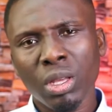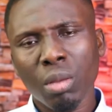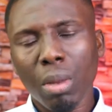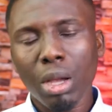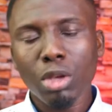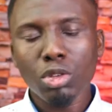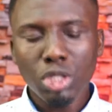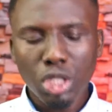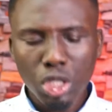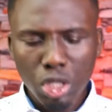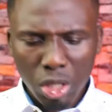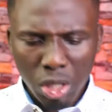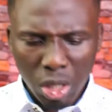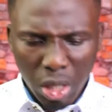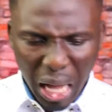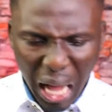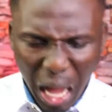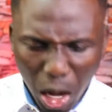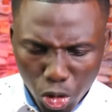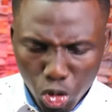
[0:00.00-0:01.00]
But you see,
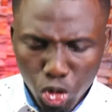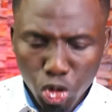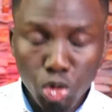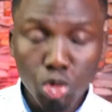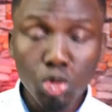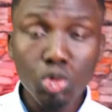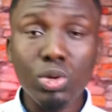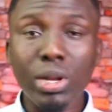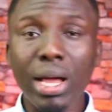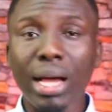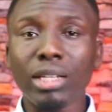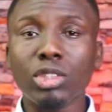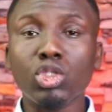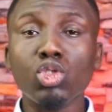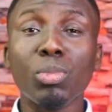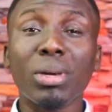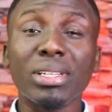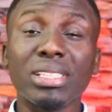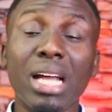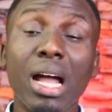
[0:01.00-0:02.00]
how do you do that?
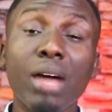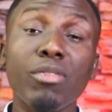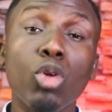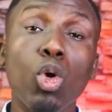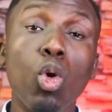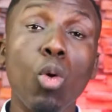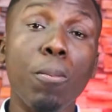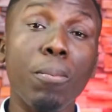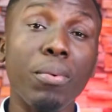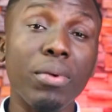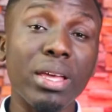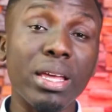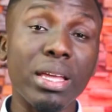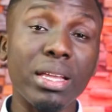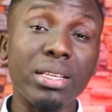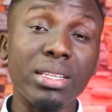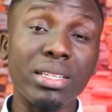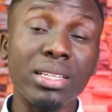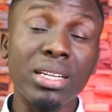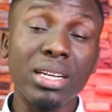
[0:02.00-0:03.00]
You must have hope
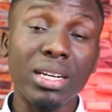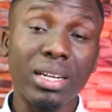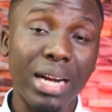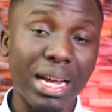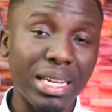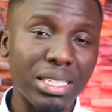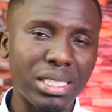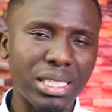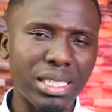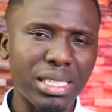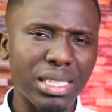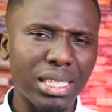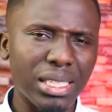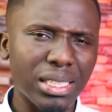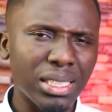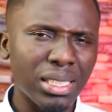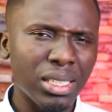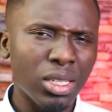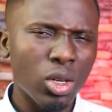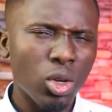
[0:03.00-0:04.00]
in Christ
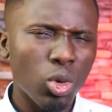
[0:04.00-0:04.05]
Jesus.